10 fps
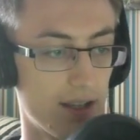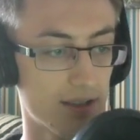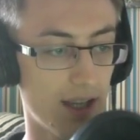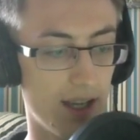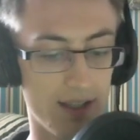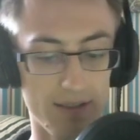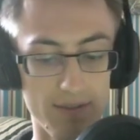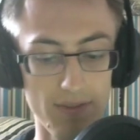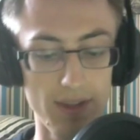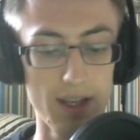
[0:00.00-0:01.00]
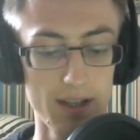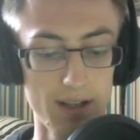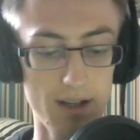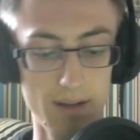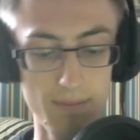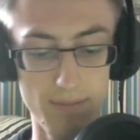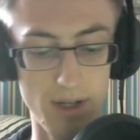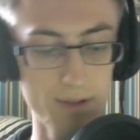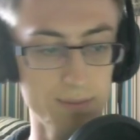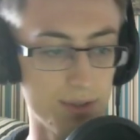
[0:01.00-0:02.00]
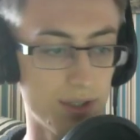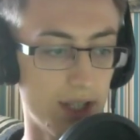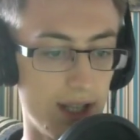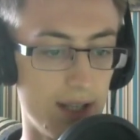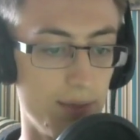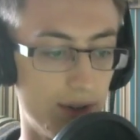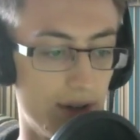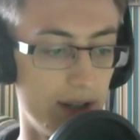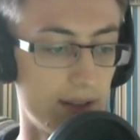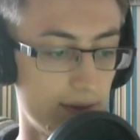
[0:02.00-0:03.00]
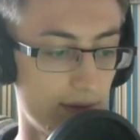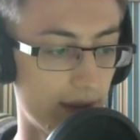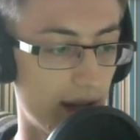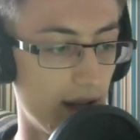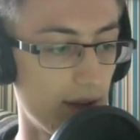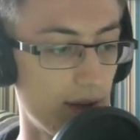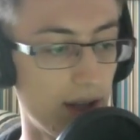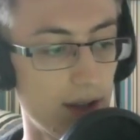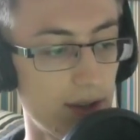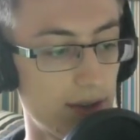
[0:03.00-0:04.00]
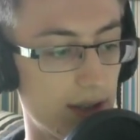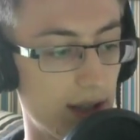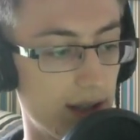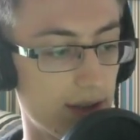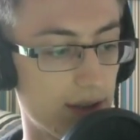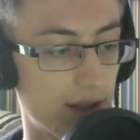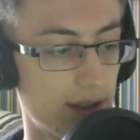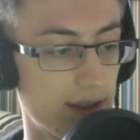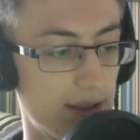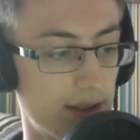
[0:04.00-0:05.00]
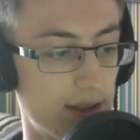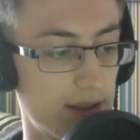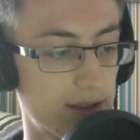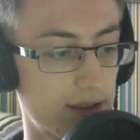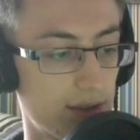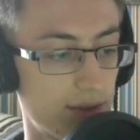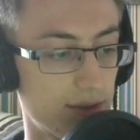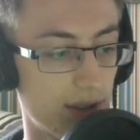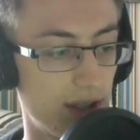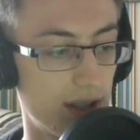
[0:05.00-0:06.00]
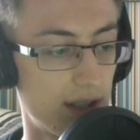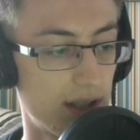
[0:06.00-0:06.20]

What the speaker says: Okay. I hope you can hear me alright. Hello, hello? Yeah, you got it. It's all good.